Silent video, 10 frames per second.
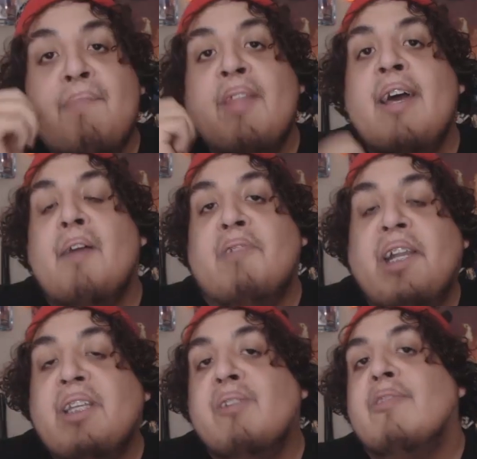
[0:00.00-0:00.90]
But I'm
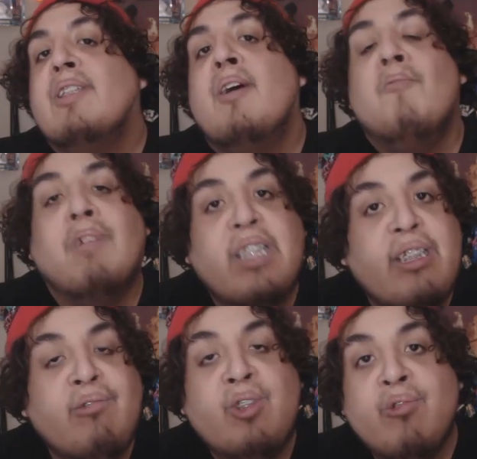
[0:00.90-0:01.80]
kind of curious, what
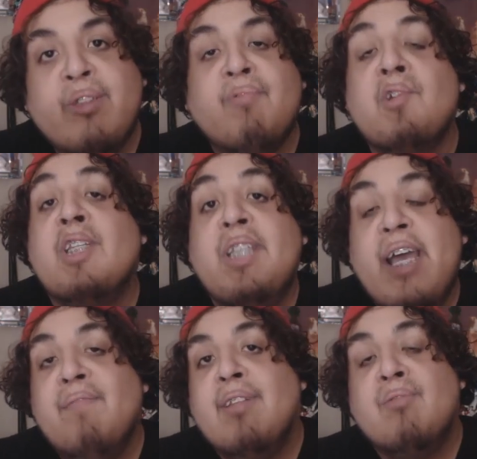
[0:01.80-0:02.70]
did you choose for
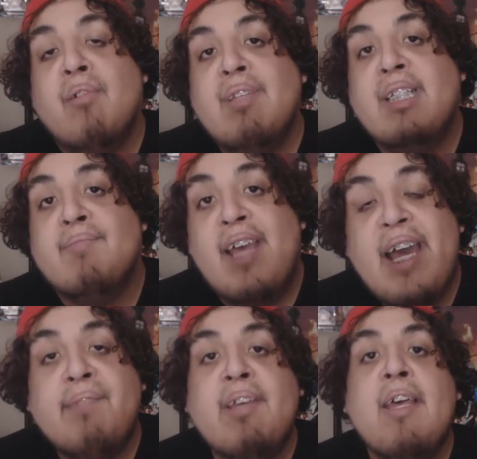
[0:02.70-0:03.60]
today for the 12 Days of
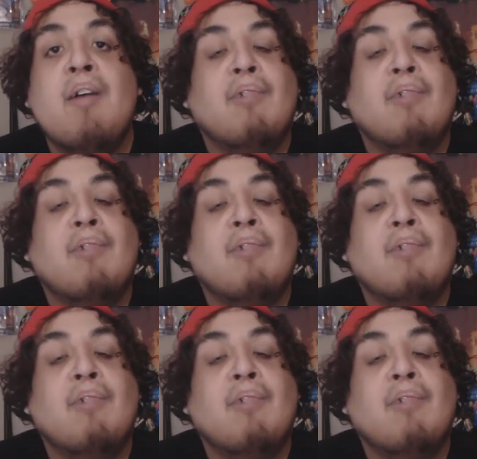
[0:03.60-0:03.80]
Anime?